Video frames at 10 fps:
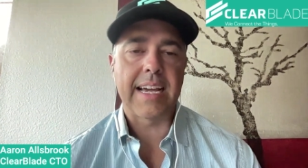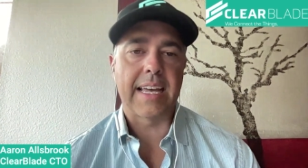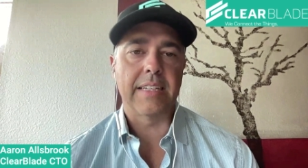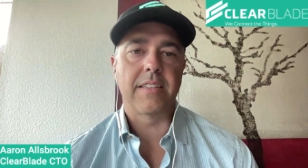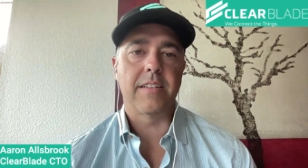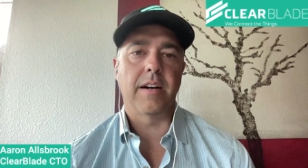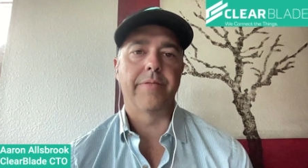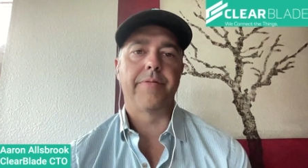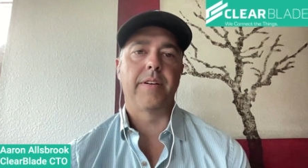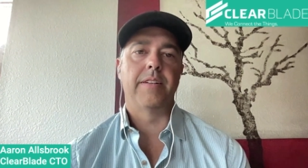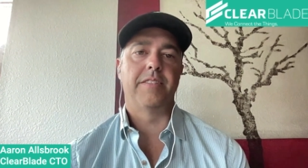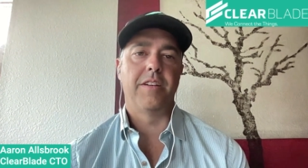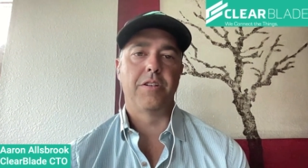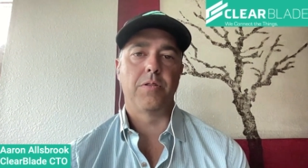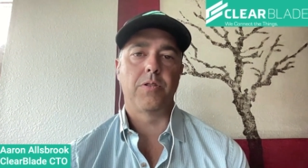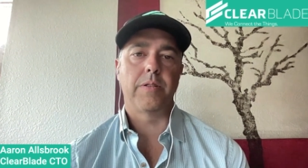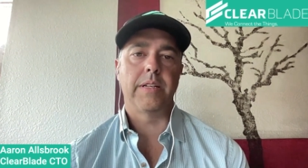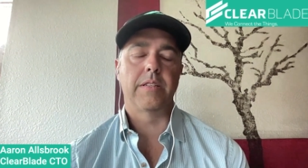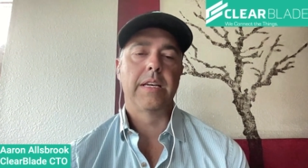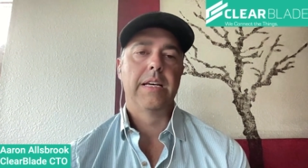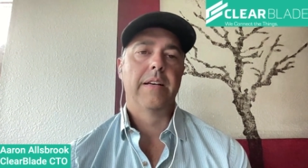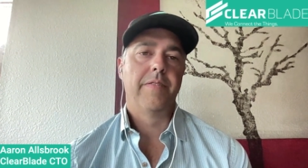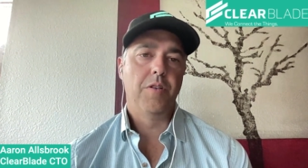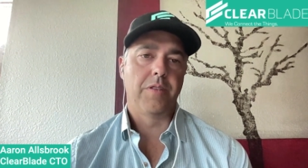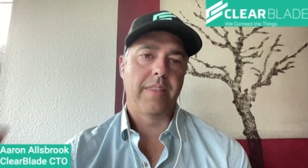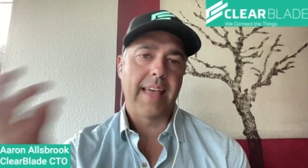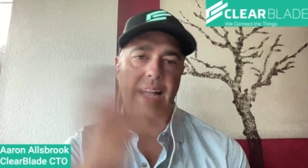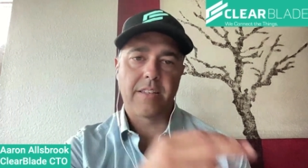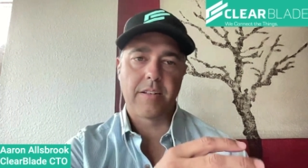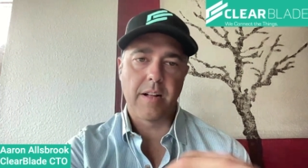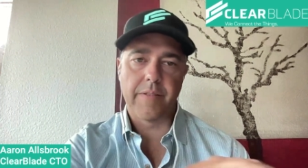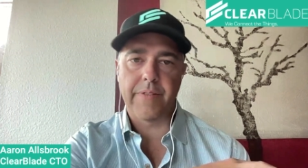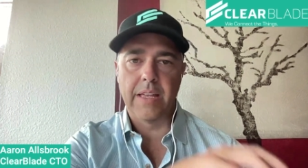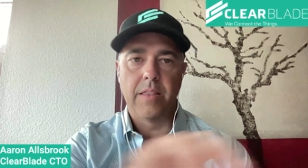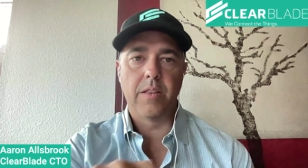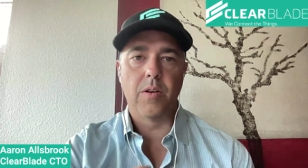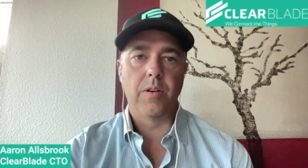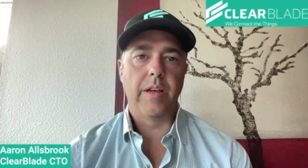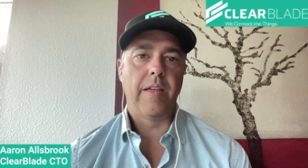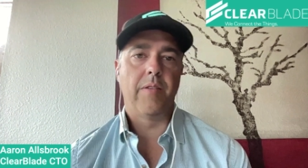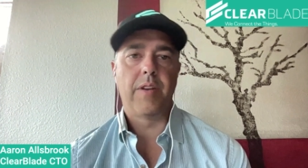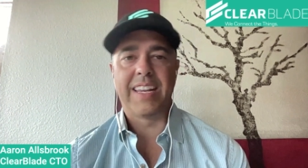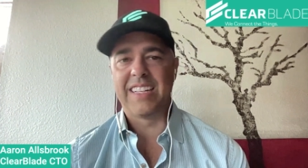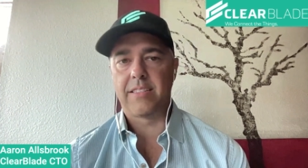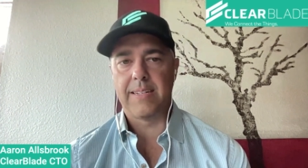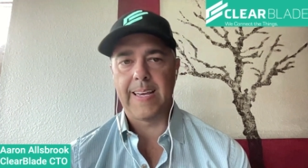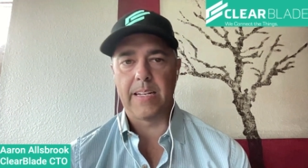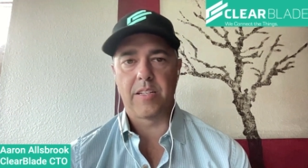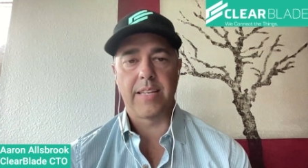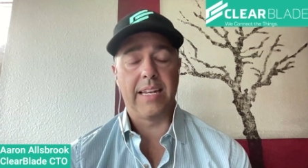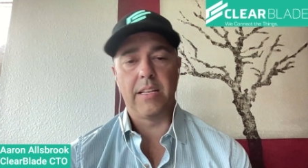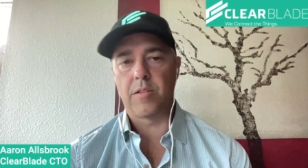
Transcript: kind of stuff, decision trees, using that stuff against the data set is